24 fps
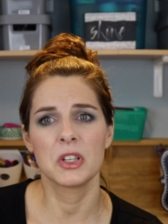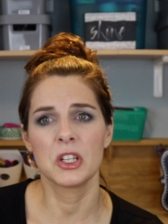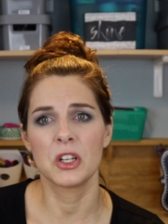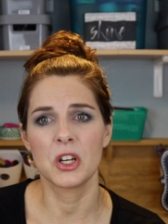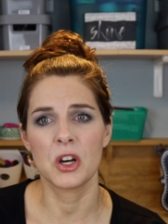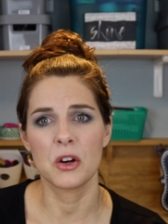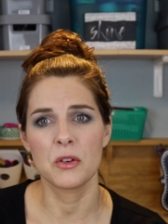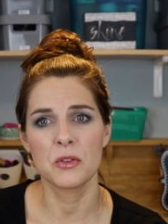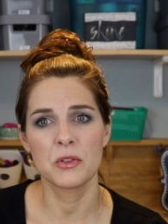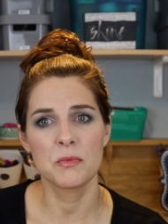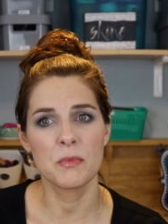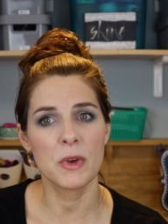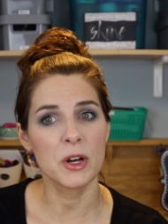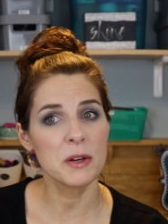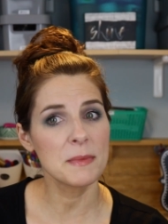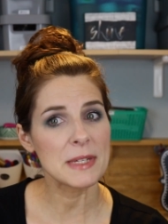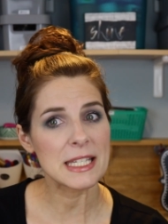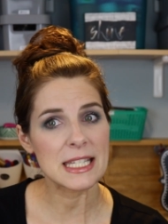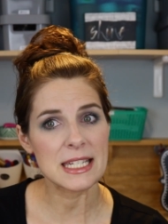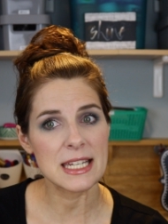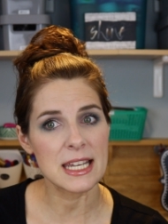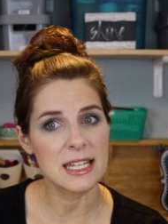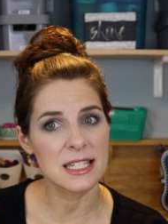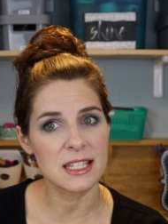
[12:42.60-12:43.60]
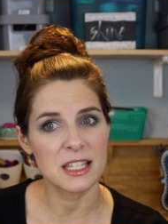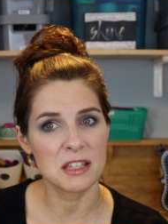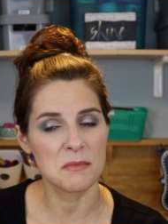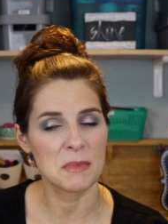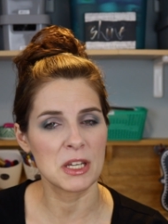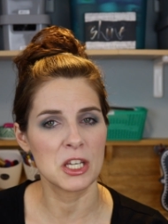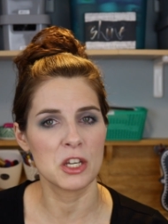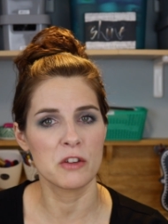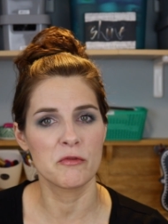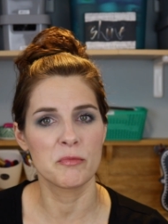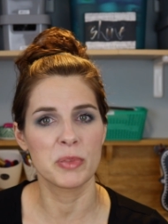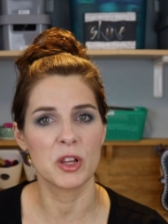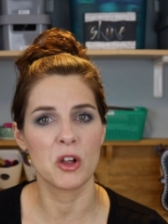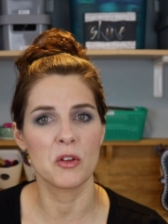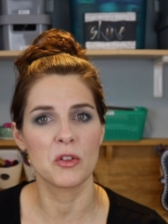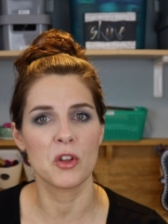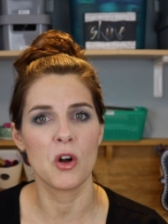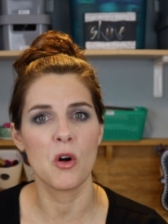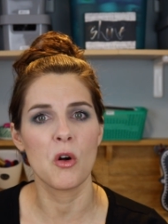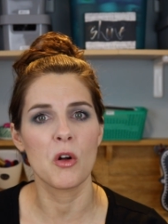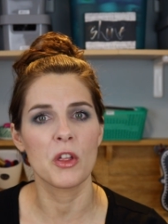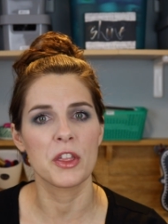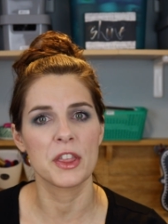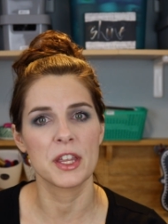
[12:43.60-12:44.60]
You know, one mistake doesn't mean you've blown
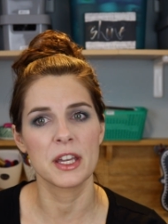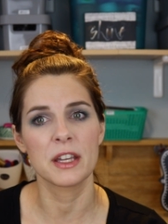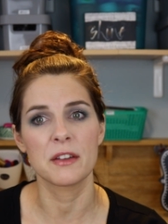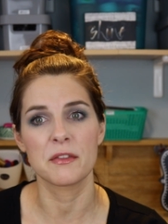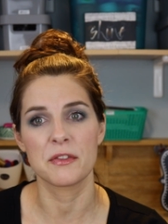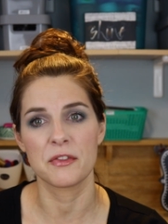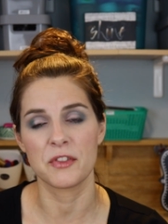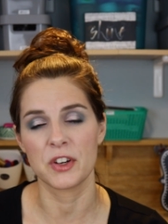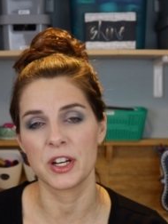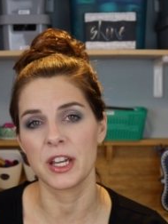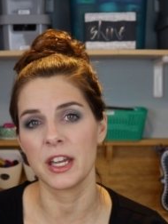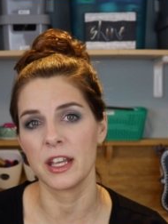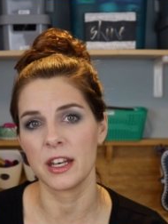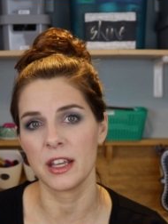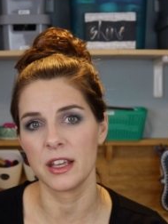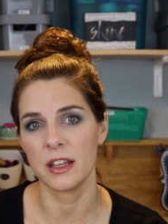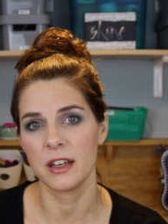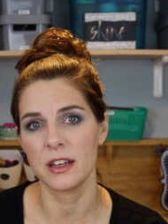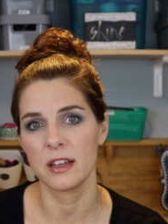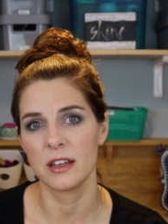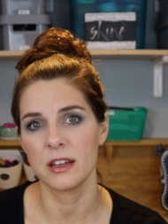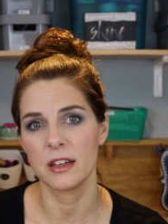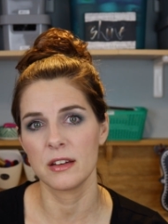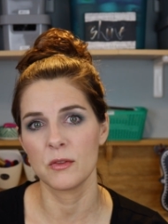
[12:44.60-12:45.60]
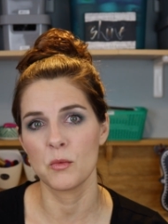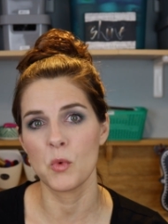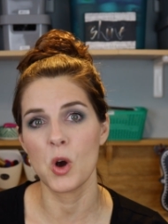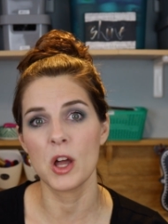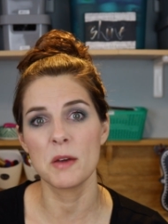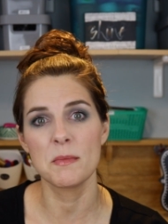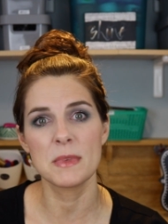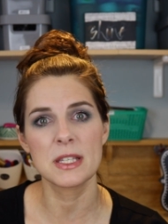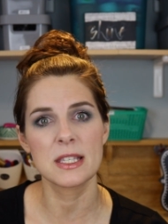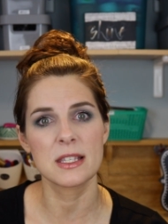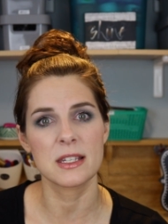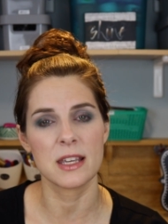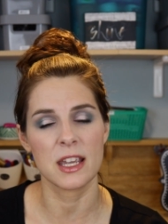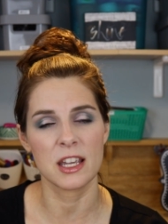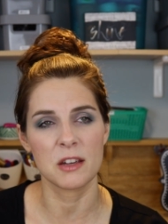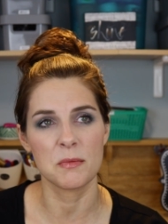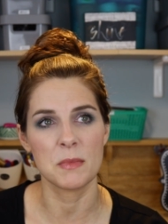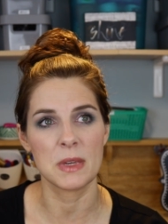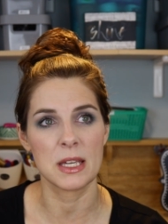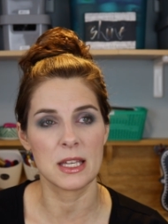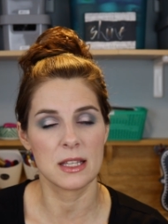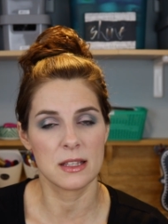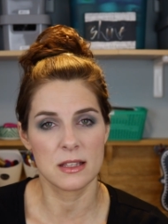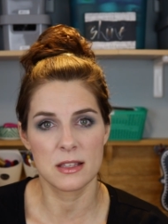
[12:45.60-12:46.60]
the whole thing and forget it. One mistake
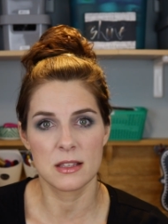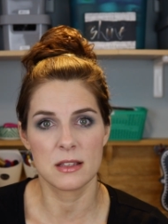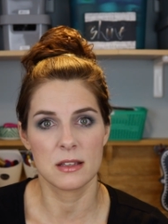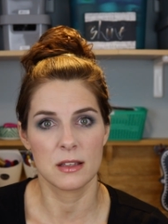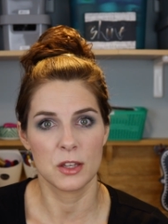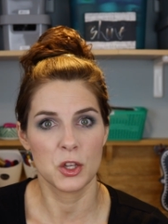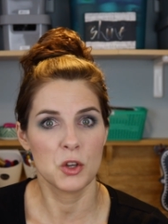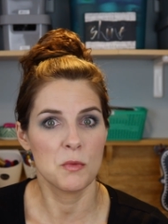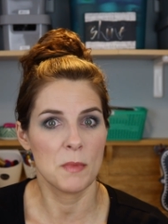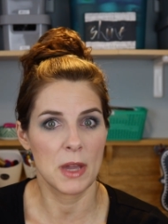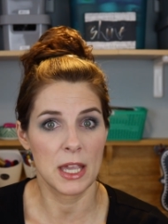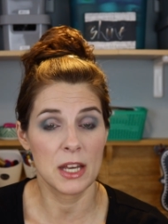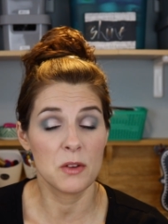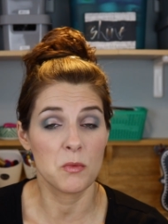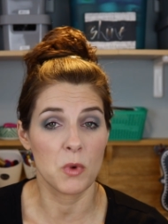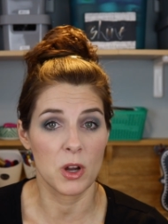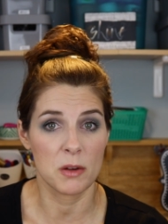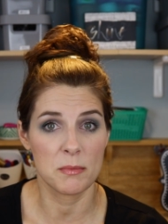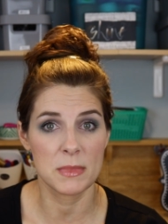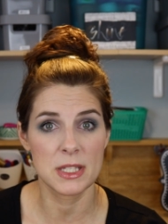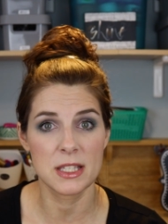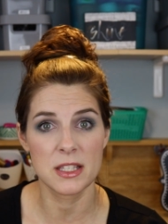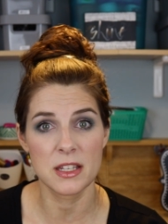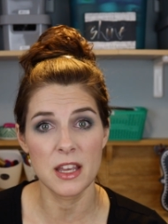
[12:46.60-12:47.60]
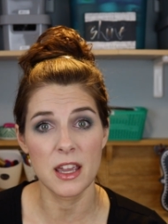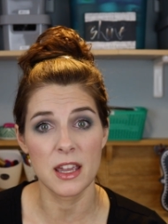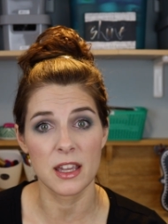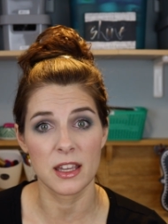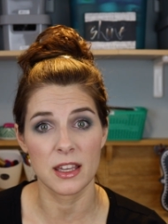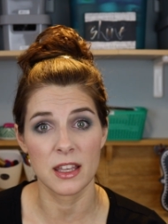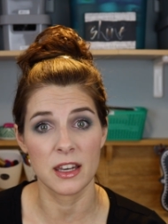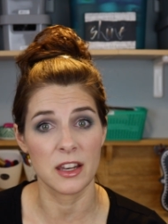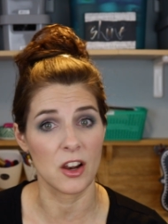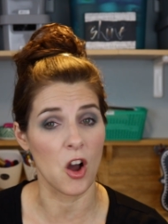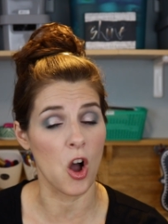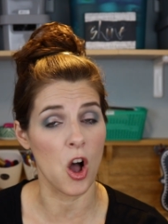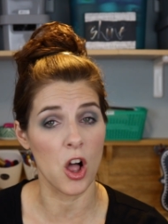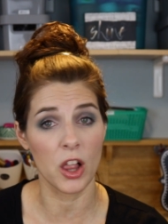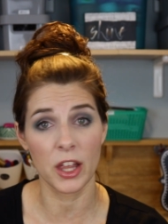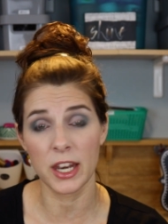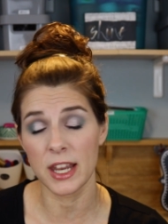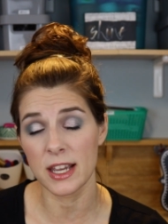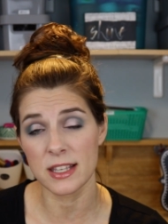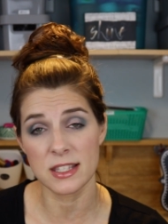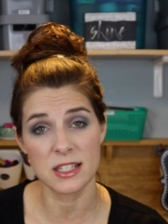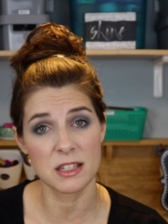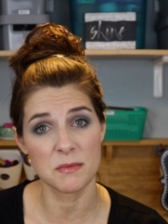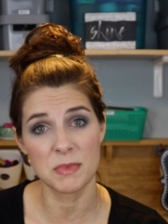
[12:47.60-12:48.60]
means you made one mistake, and all it
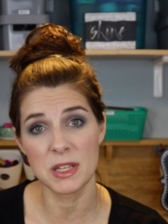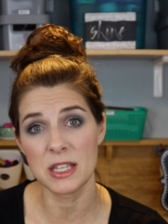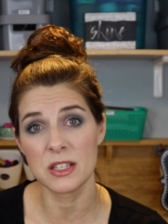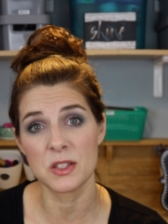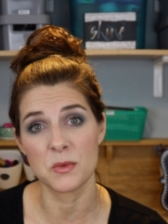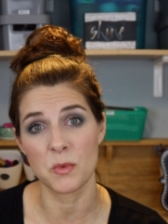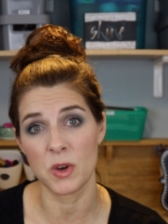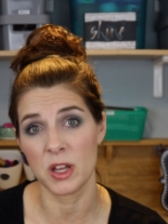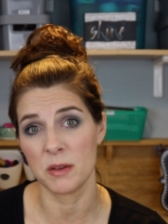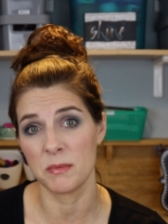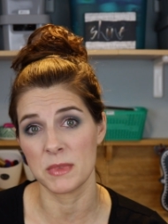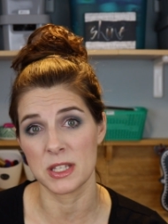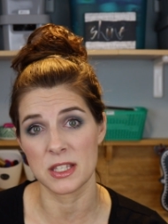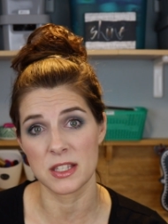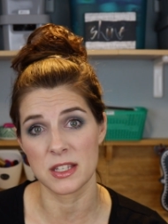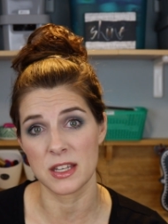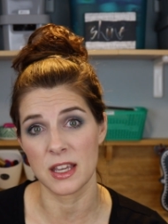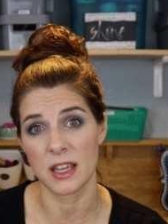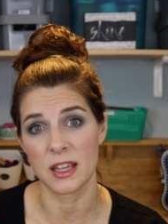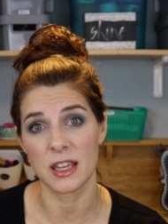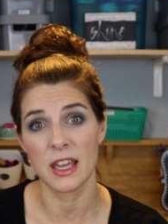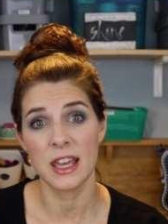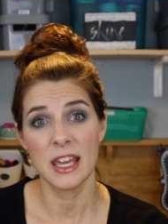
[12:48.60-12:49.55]
has to be is one mistake.